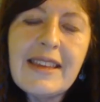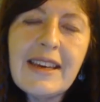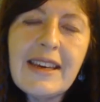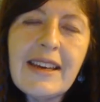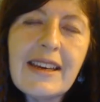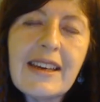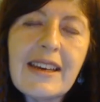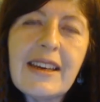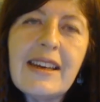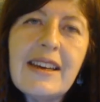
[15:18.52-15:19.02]

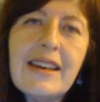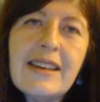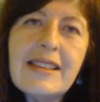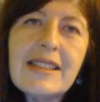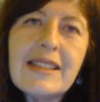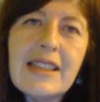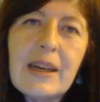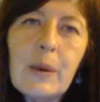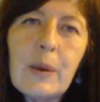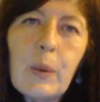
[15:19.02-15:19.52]
think,
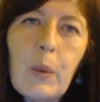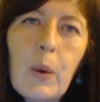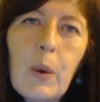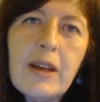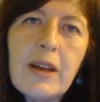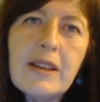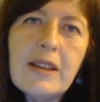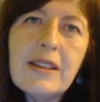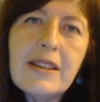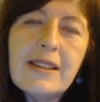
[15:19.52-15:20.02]
is there
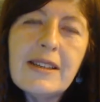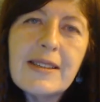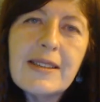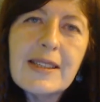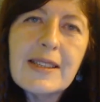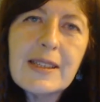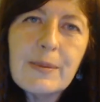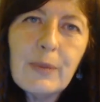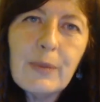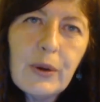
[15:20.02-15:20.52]
one
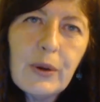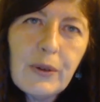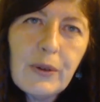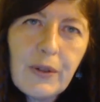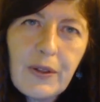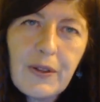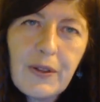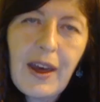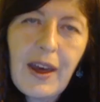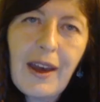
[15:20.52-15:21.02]

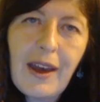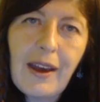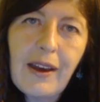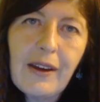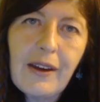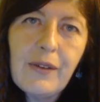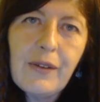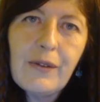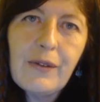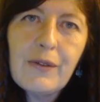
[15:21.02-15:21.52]
small thing
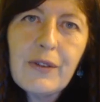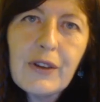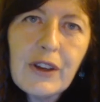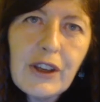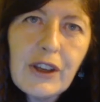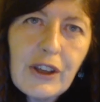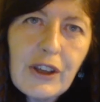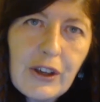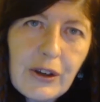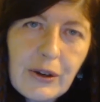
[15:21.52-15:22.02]
that
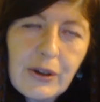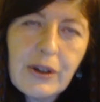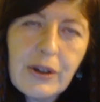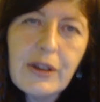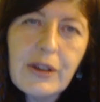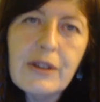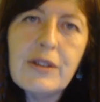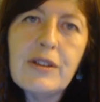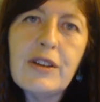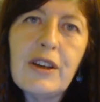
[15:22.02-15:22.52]
you
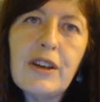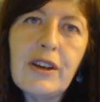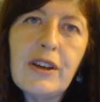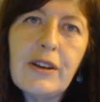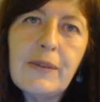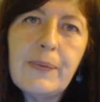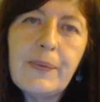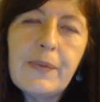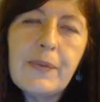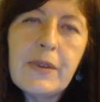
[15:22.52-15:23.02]
can
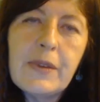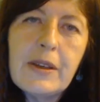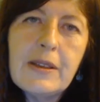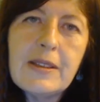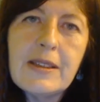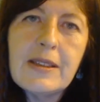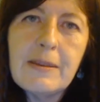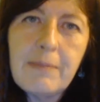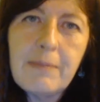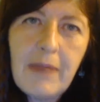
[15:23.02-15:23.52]
do
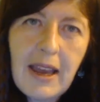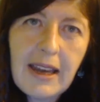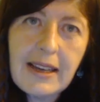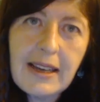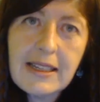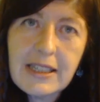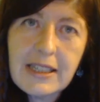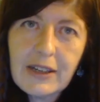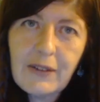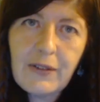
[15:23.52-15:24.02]
to
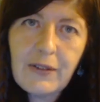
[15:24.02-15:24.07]
make a